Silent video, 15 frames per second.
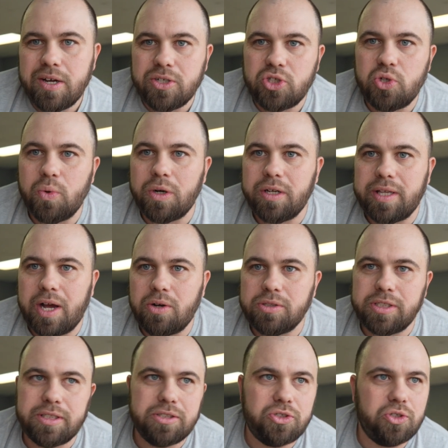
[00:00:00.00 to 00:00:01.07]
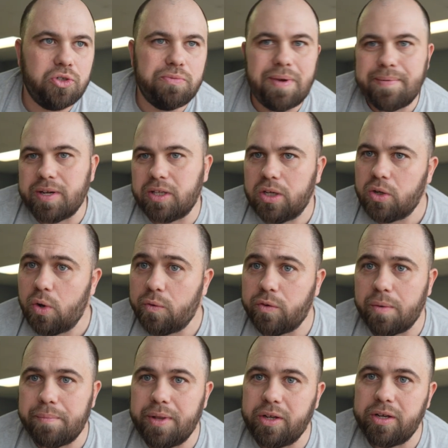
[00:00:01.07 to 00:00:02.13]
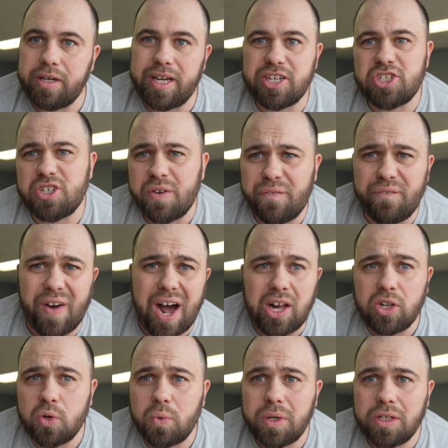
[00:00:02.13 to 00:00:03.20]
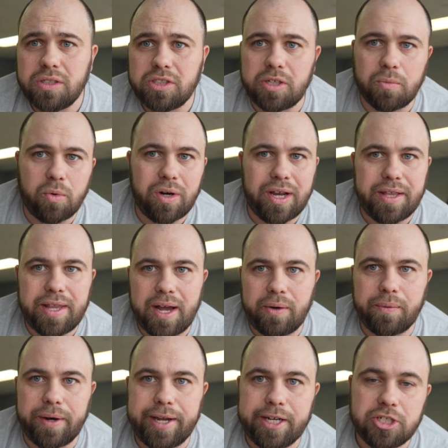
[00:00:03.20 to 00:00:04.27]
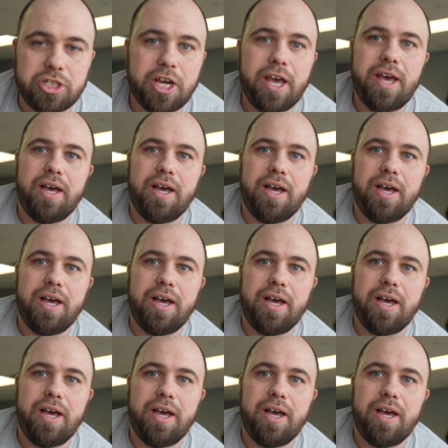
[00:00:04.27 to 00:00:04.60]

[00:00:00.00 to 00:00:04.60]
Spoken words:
200,000 to maybe a little over 1 million-ish followers, somewhere in that range,